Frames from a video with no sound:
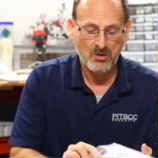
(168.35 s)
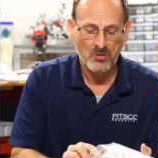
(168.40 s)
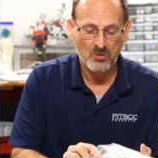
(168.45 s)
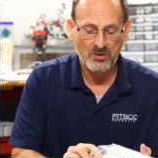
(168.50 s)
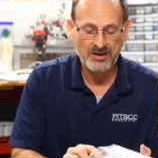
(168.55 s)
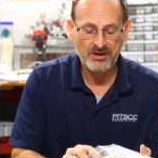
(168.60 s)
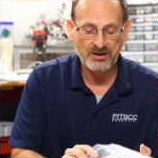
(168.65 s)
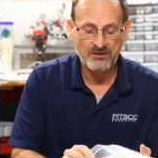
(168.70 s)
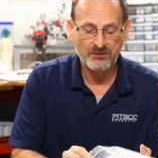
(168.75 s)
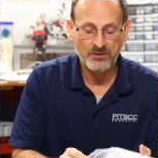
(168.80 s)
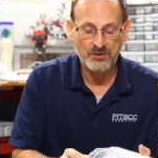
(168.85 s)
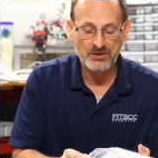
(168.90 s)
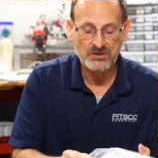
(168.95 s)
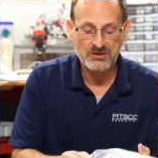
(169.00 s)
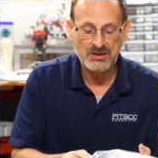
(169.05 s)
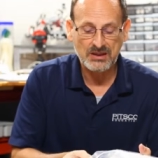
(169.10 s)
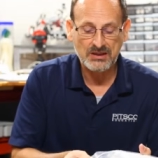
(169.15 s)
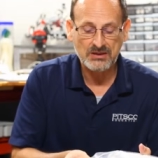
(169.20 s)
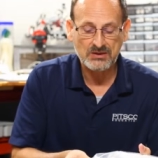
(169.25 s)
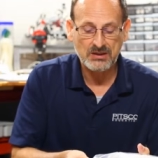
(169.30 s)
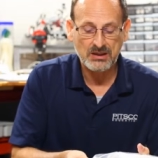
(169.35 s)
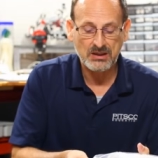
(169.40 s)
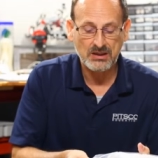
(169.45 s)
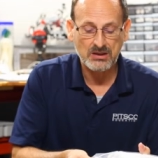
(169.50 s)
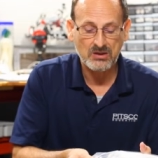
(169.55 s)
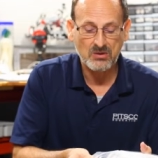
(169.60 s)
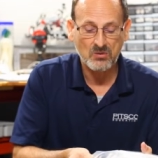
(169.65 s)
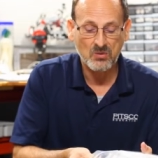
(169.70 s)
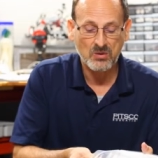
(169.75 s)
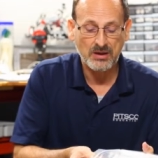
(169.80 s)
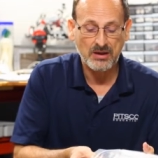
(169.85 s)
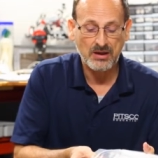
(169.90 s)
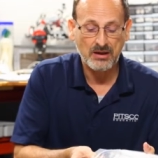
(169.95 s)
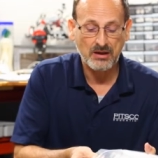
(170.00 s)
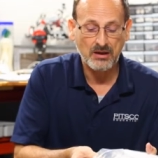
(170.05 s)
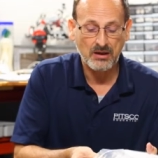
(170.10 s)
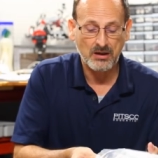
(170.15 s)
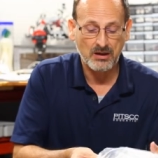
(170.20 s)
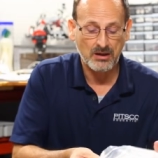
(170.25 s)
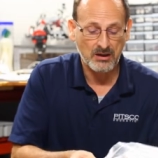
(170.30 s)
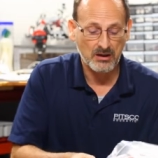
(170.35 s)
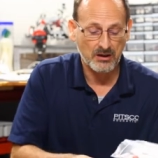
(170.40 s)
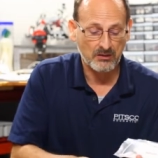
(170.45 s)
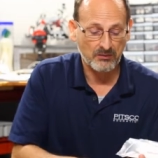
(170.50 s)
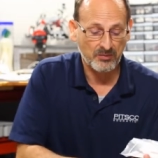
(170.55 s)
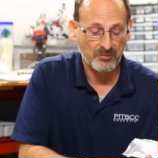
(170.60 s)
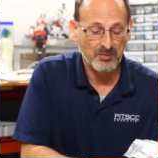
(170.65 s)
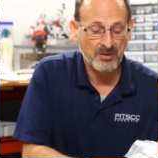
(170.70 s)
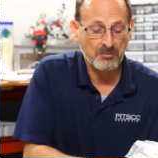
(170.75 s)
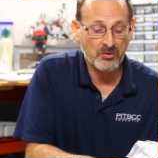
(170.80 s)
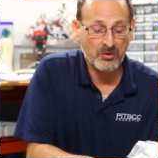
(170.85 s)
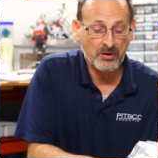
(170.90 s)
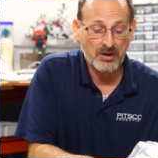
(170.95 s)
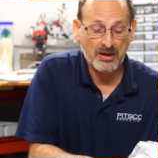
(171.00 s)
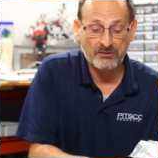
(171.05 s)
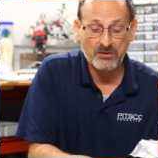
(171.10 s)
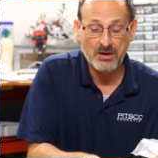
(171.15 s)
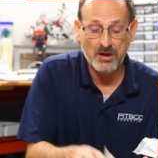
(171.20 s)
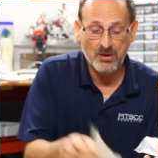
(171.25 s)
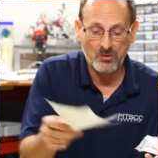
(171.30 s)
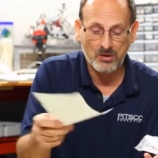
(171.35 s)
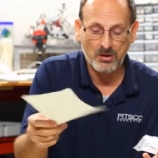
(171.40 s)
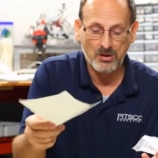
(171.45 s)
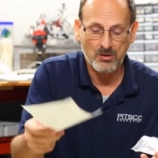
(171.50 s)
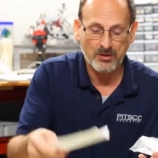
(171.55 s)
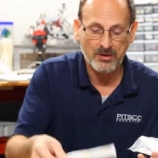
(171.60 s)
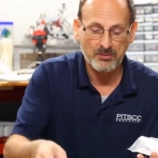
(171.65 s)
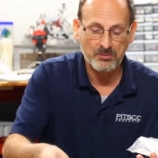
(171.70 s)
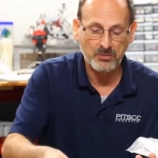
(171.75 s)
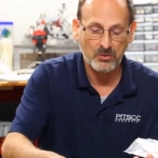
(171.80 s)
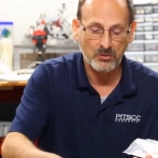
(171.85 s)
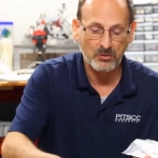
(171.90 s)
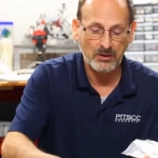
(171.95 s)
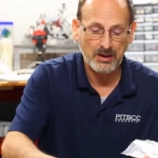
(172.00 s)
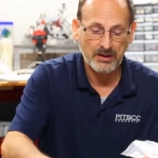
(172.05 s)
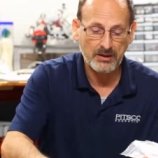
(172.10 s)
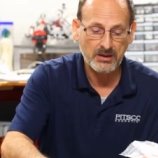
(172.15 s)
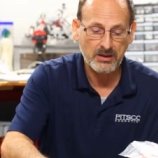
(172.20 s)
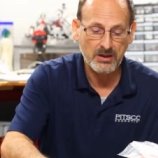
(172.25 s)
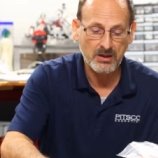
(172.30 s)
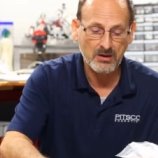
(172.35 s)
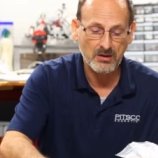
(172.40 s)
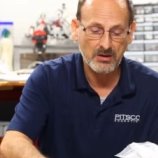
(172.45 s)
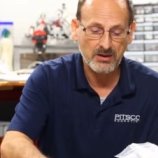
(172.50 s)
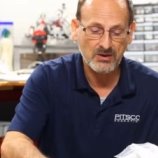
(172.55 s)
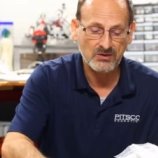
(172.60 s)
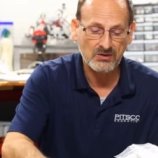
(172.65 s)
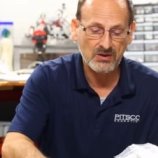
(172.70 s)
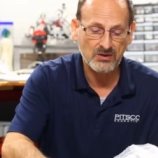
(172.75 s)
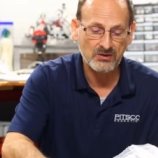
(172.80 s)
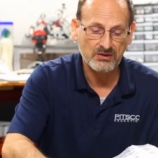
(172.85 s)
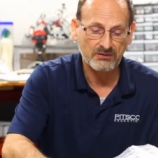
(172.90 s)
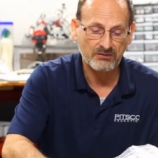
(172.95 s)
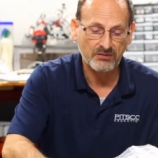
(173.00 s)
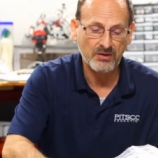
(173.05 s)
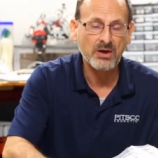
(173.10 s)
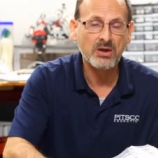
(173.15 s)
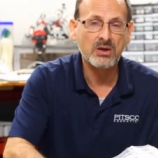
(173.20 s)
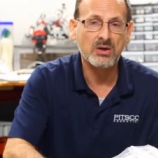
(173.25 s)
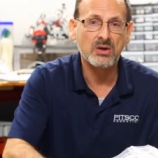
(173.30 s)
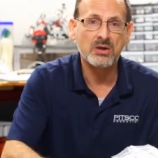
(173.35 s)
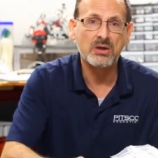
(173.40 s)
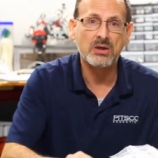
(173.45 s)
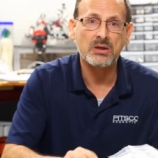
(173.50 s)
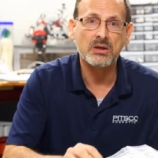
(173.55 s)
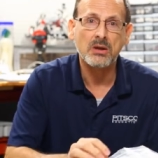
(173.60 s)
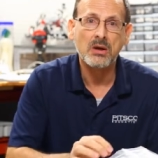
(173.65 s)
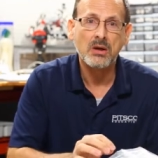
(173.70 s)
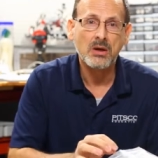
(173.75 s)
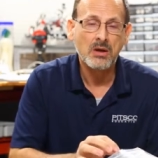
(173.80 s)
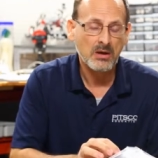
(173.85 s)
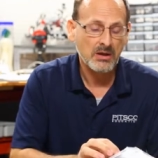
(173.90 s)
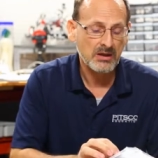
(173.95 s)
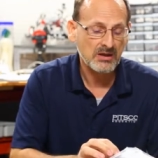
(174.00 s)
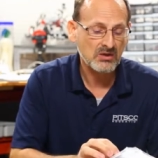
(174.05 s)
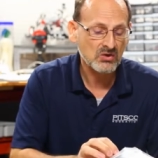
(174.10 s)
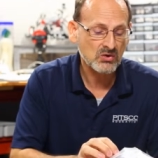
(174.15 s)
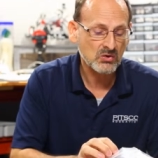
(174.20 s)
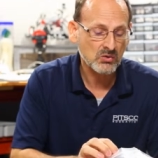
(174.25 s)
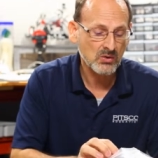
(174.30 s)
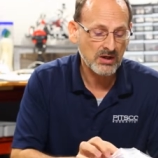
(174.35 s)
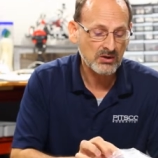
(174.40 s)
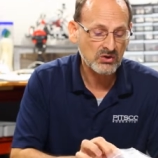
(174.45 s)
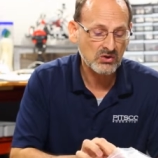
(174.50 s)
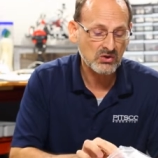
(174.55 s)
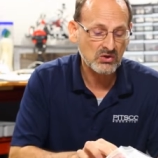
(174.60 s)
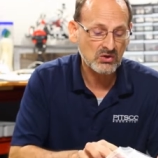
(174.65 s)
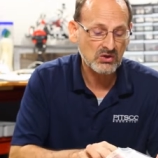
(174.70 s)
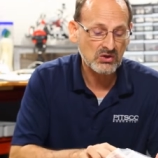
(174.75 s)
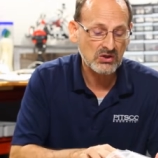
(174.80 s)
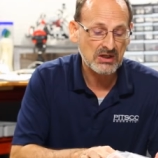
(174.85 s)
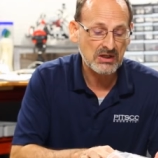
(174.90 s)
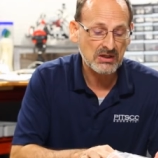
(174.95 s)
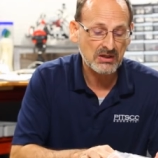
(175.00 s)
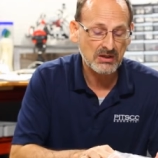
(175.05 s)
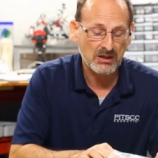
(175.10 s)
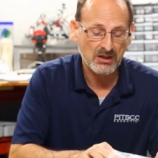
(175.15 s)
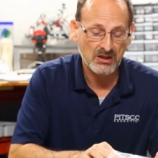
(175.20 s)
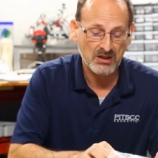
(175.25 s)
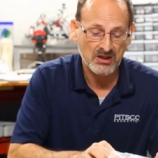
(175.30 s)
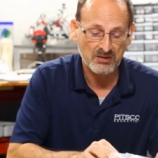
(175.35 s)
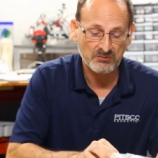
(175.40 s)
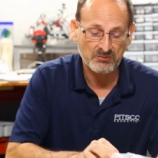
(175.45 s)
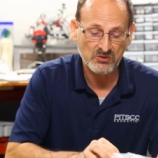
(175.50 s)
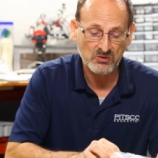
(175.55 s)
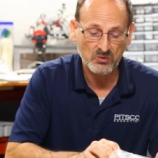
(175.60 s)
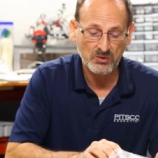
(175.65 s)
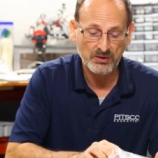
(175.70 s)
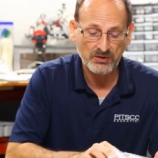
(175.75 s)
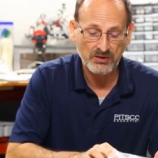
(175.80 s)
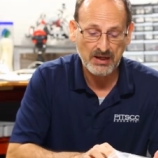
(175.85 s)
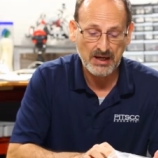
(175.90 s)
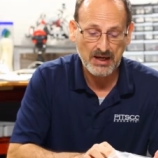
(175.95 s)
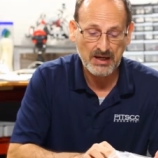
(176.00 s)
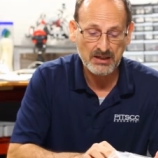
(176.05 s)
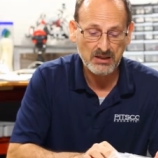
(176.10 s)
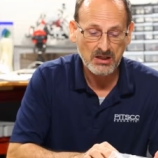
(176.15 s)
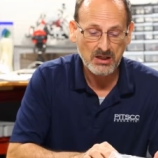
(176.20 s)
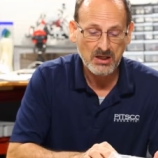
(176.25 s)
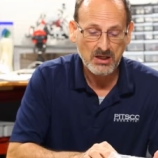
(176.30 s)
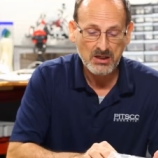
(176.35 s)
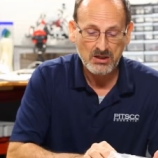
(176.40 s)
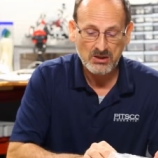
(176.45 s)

One of the first things that you want to remember, and I've got one already pulled out here, is there's a very good instruction sheet that comes with that.